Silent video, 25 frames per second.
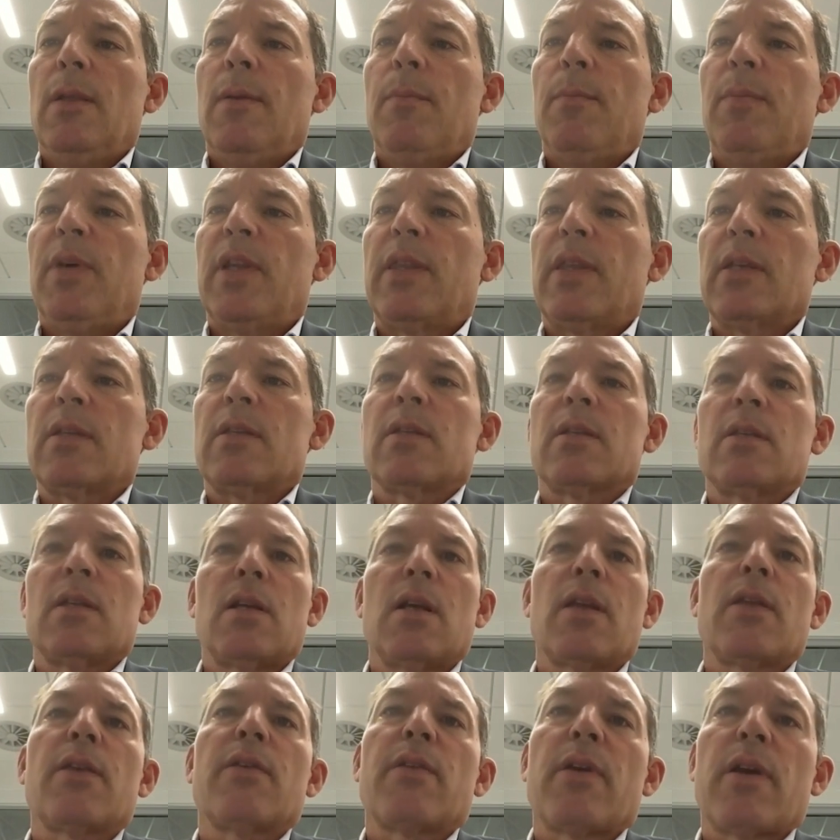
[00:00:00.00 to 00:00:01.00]
But this is
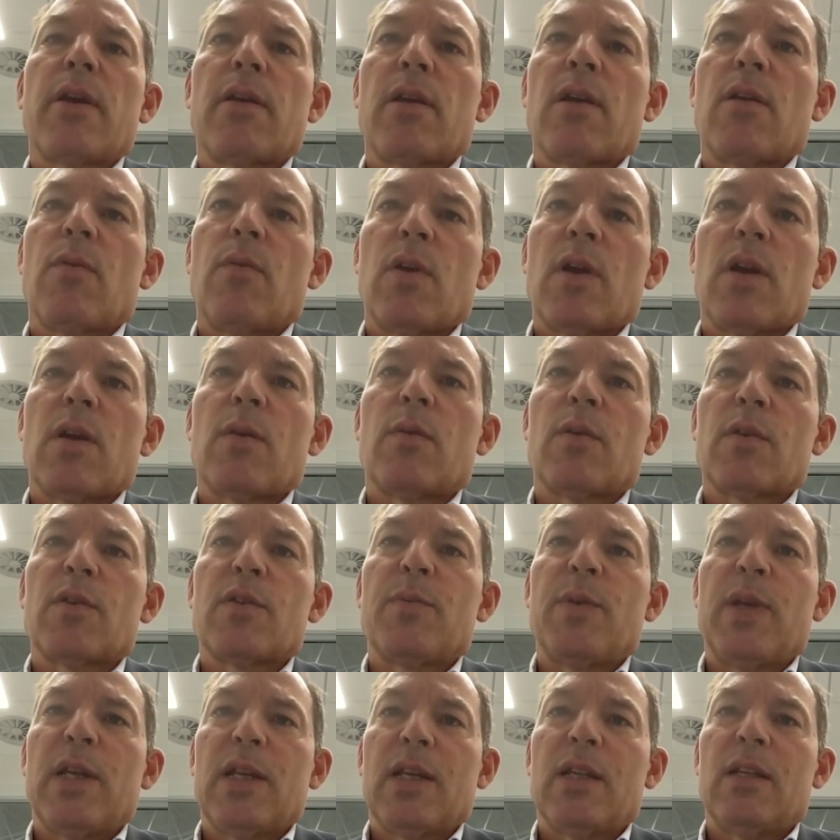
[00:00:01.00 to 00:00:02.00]
another area where we're
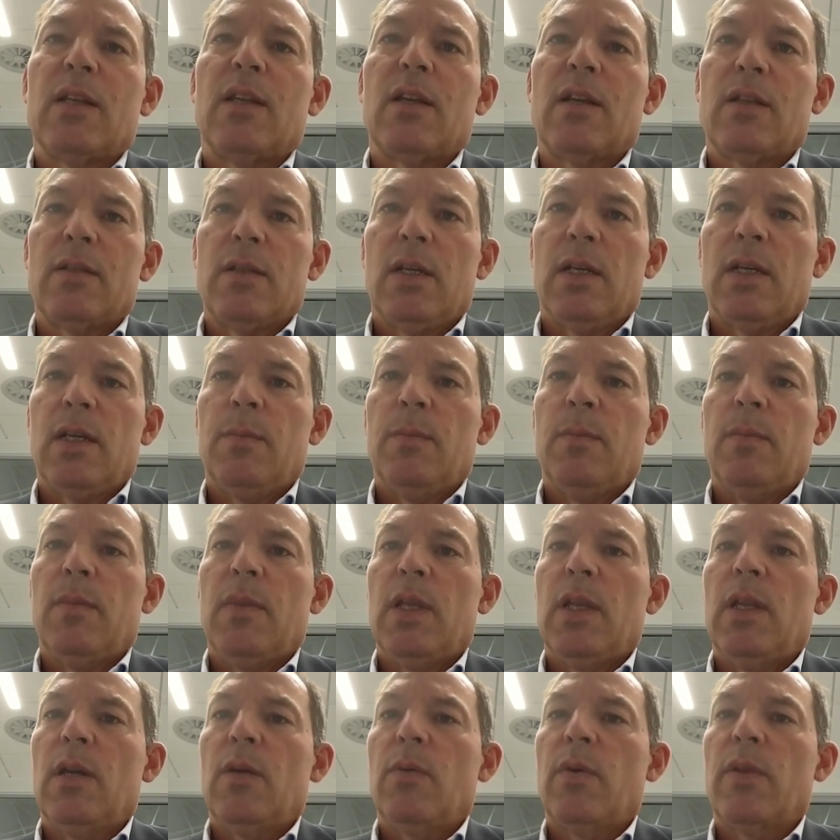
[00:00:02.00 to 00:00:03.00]
spending a lot of time,
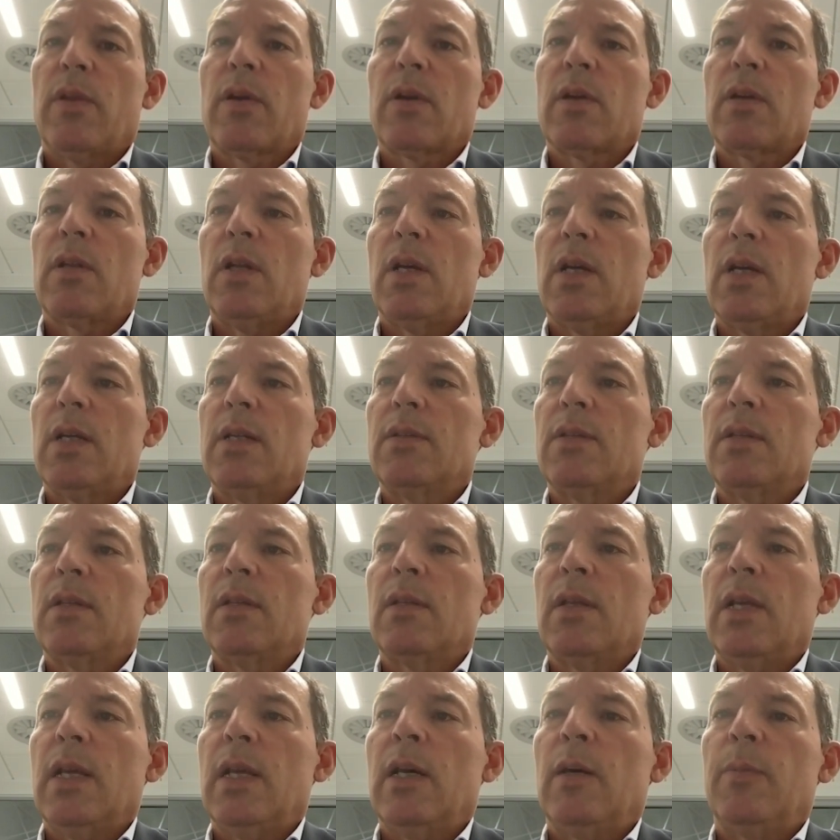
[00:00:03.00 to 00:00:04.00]
you know, with our clients
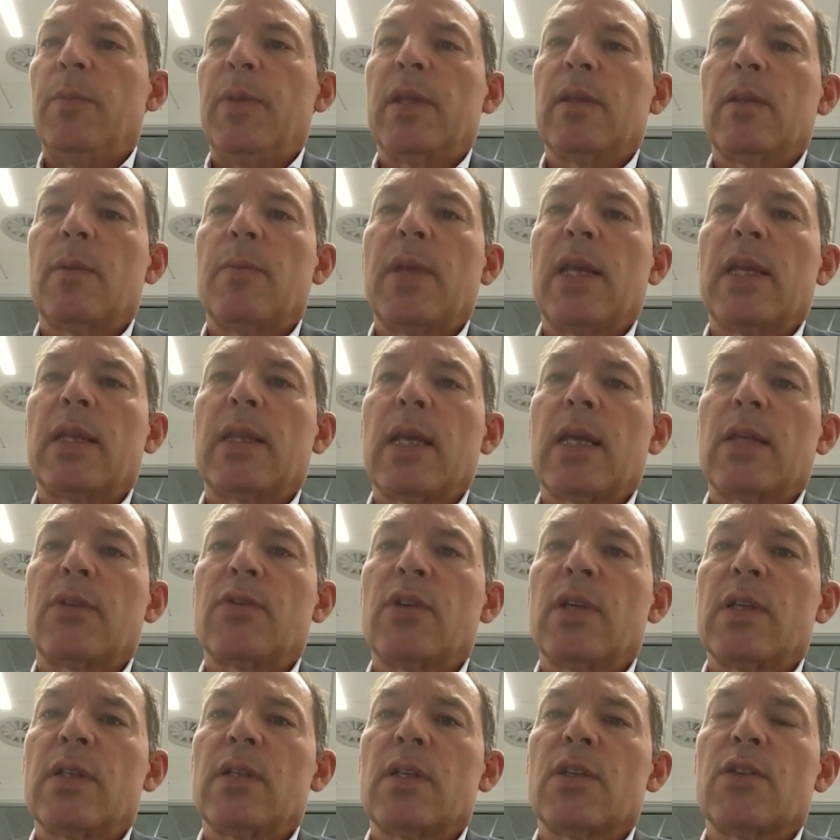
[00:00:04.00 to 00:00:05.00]
and helping them make that
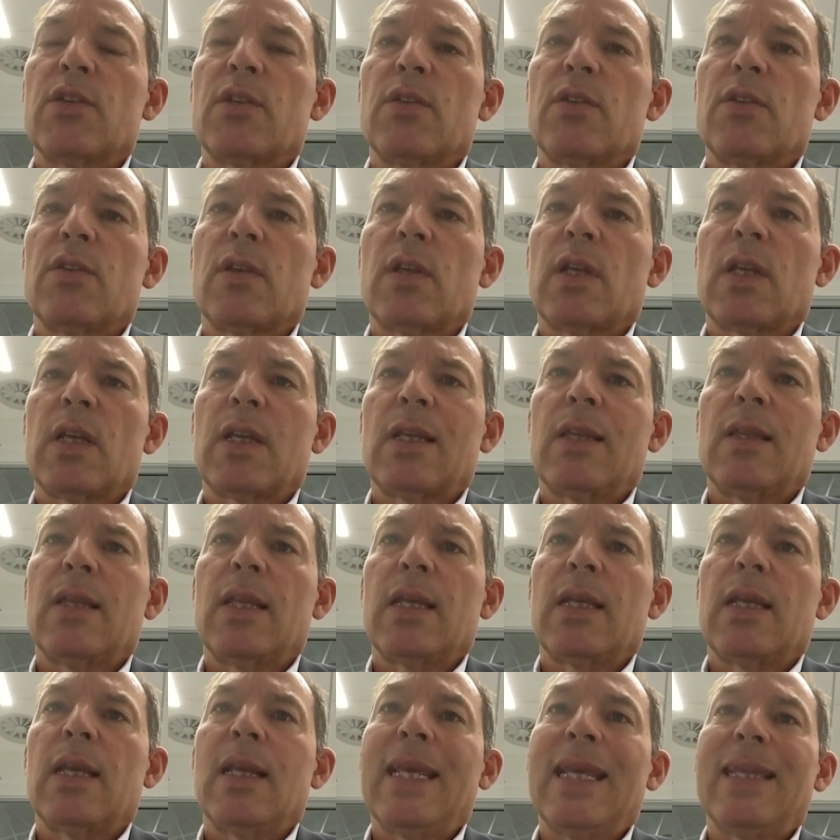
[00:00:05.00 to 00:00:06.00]
transition so
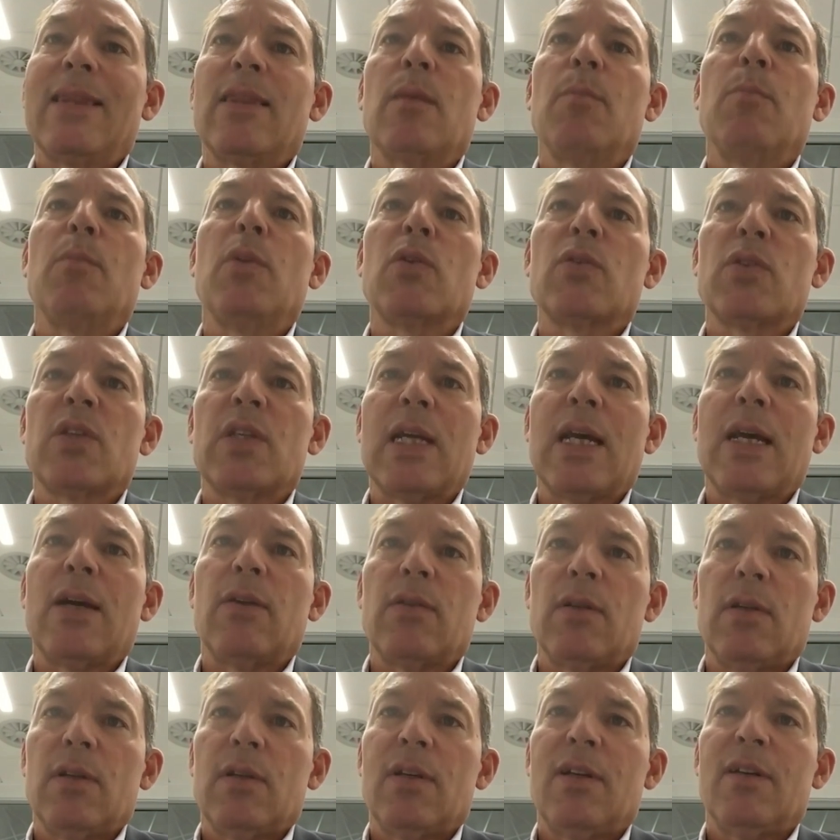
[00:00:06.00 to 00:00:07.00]
they can get the most
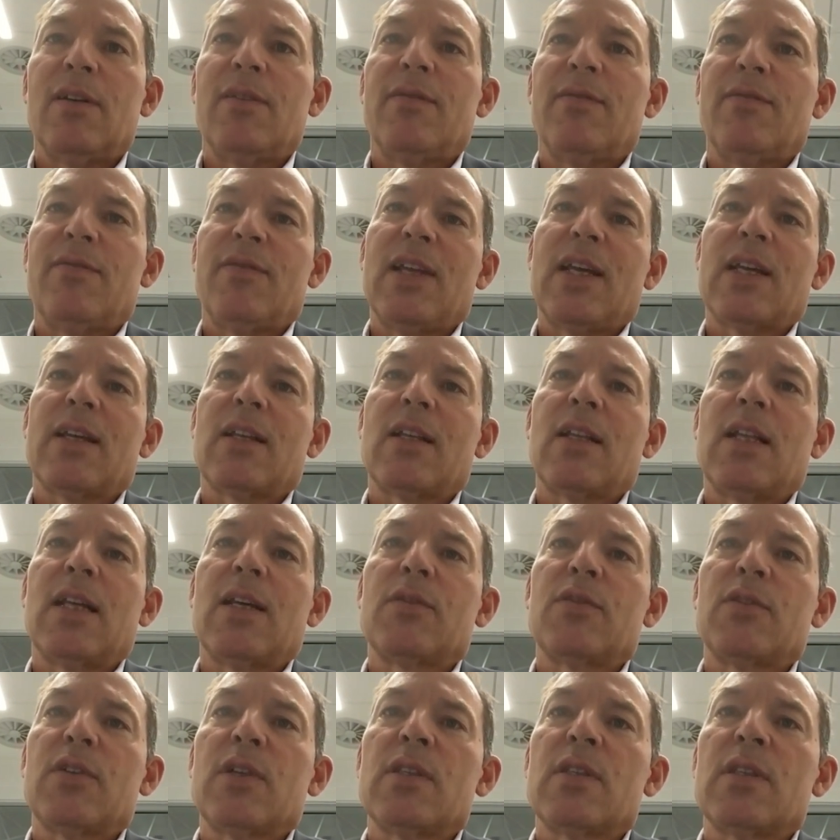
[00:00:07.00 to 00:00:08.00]
out of that
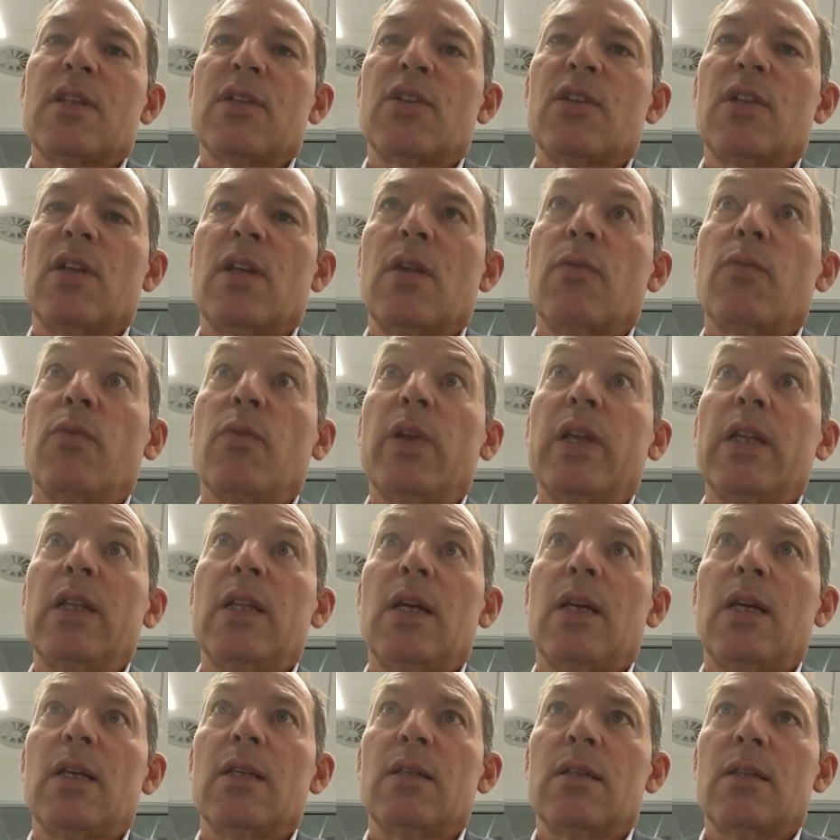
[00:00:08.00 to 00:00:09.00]
cloud transition and
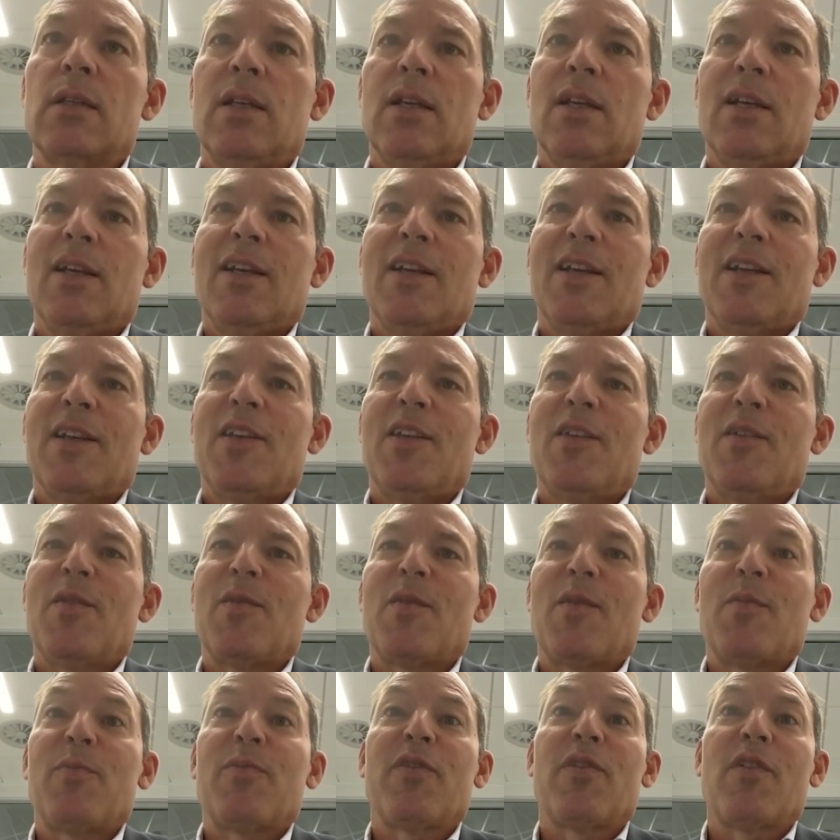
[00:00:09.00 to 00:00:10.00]
realize, you
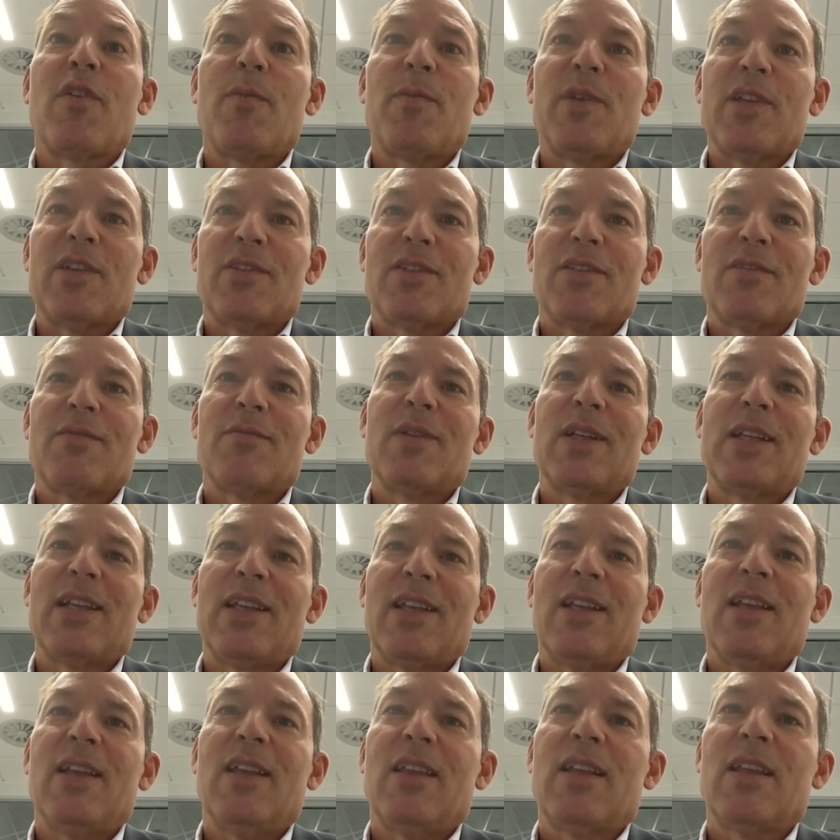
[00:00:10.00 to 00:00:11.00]
know, the promise
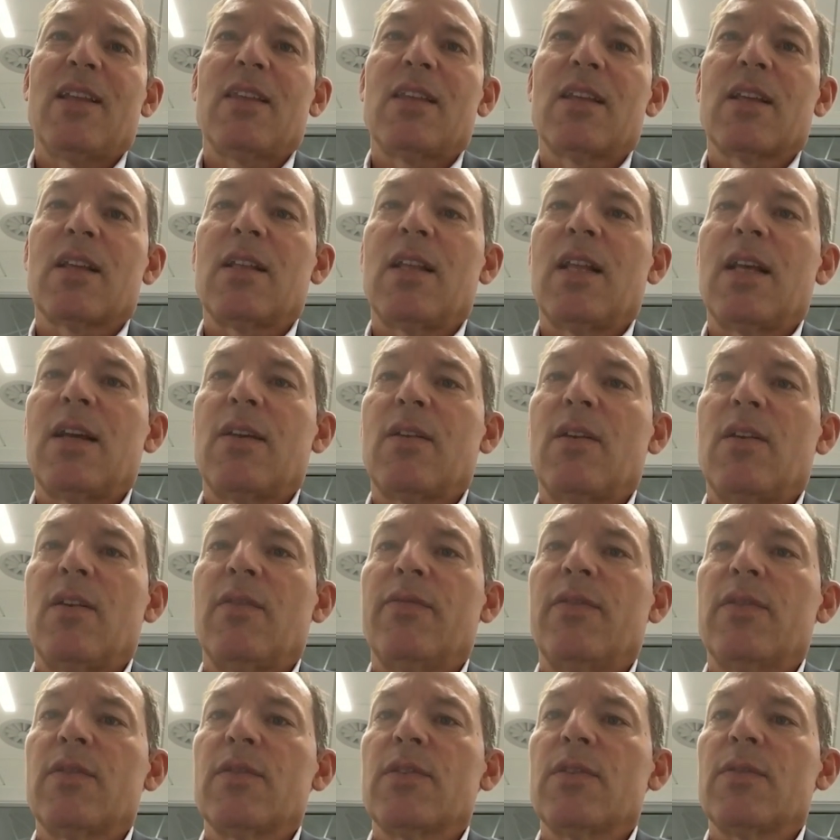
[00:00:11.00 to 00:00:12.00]
really that the cloud
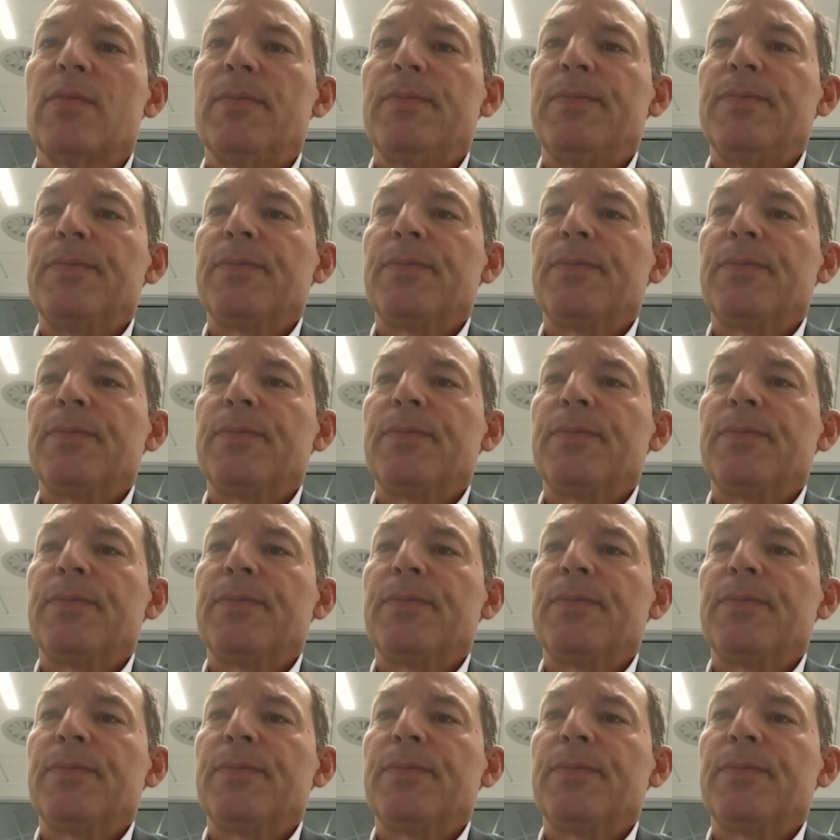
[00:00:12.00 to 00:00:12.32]
offers.